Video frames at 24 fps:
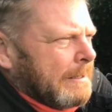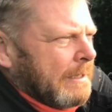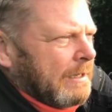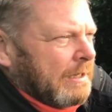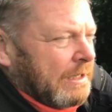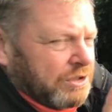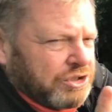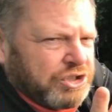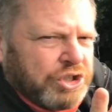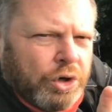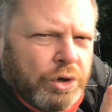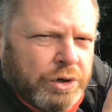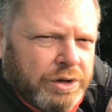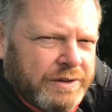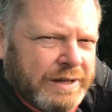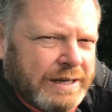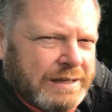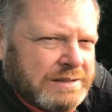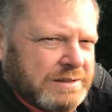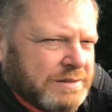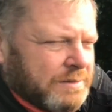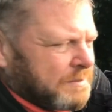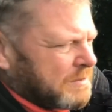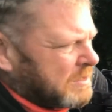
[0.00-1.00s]
I'll show you
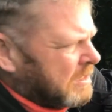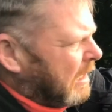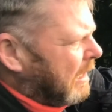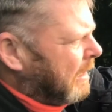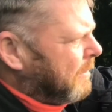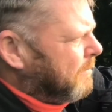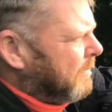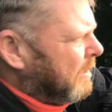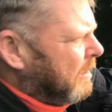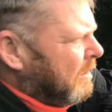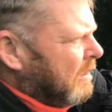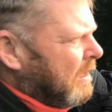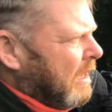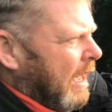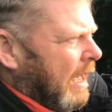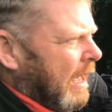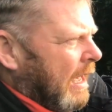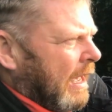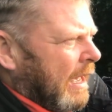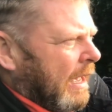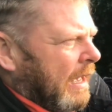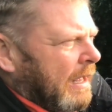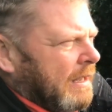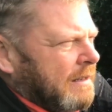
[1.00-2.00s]
that sometime.
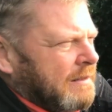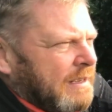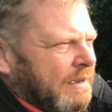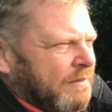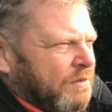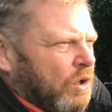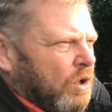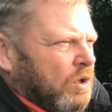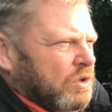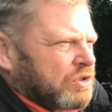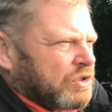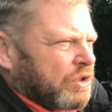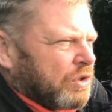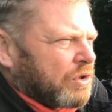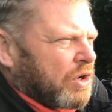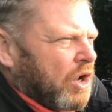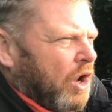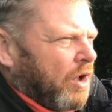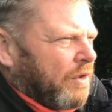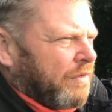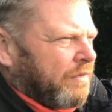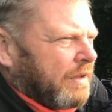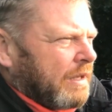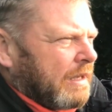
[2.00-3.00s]
And I've also
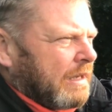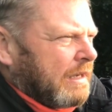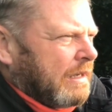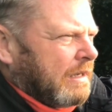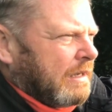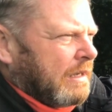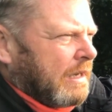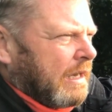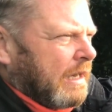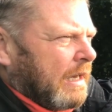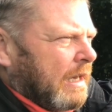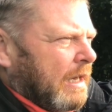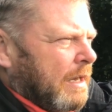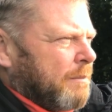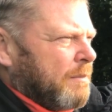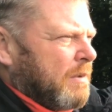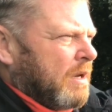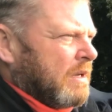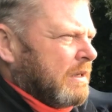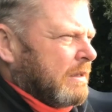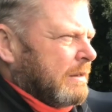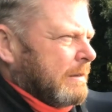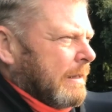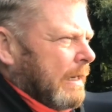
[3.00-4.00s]
got the
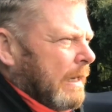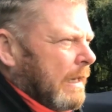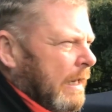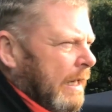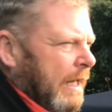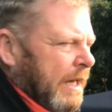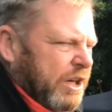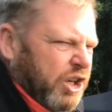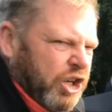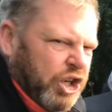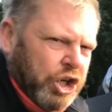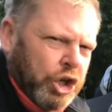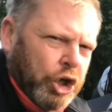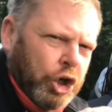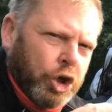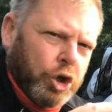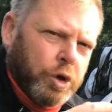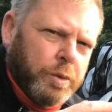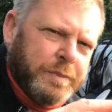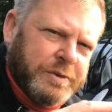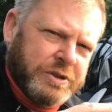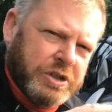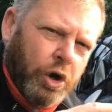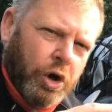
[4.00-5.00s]

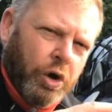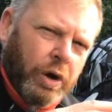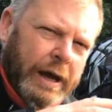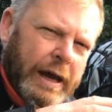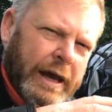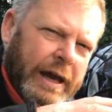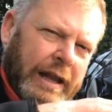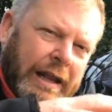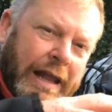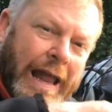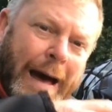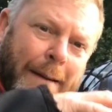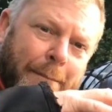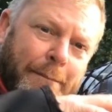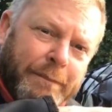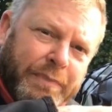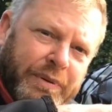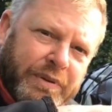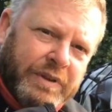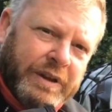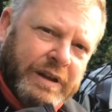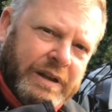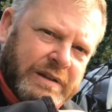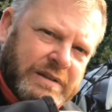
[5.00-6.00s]
cube
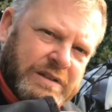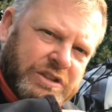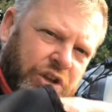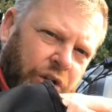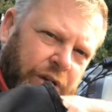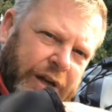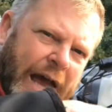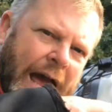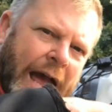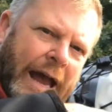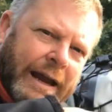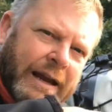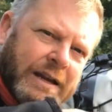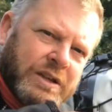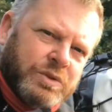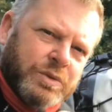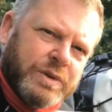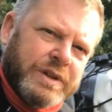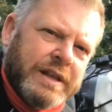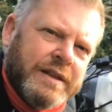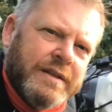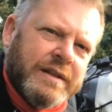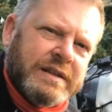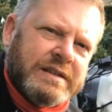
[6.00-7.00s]
lamp that sort of hangs
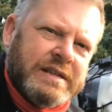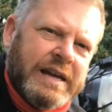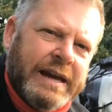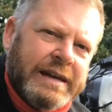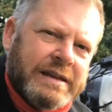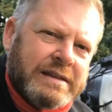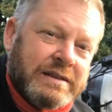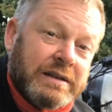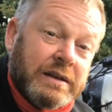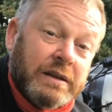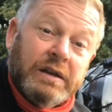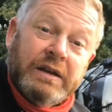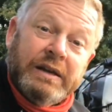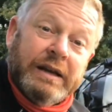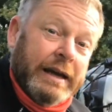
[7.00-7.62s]
within the tent.